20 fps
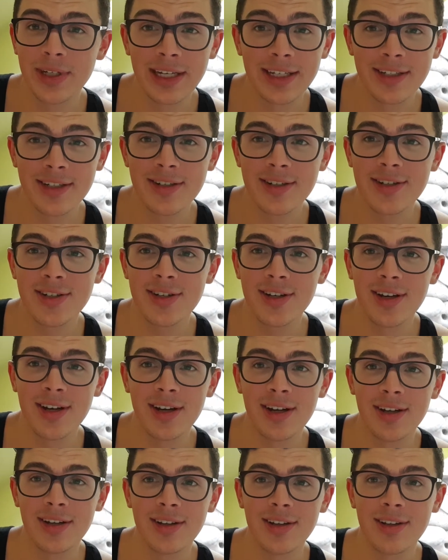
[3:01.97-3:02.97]
discs
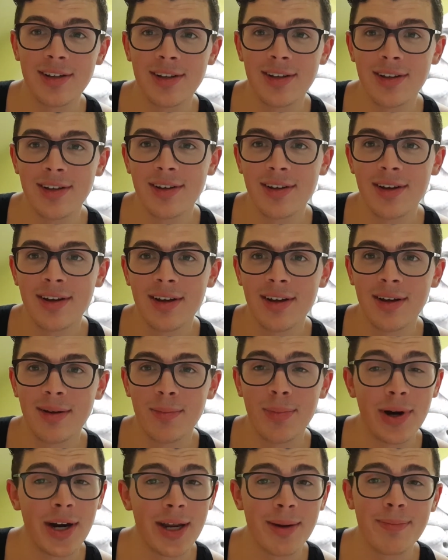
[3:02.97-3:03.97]
and
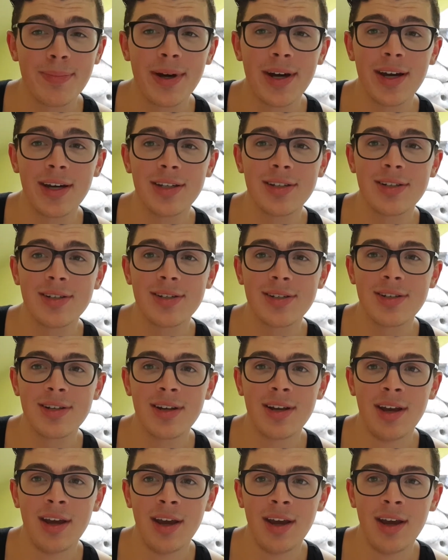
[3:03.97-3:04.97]
brake pads,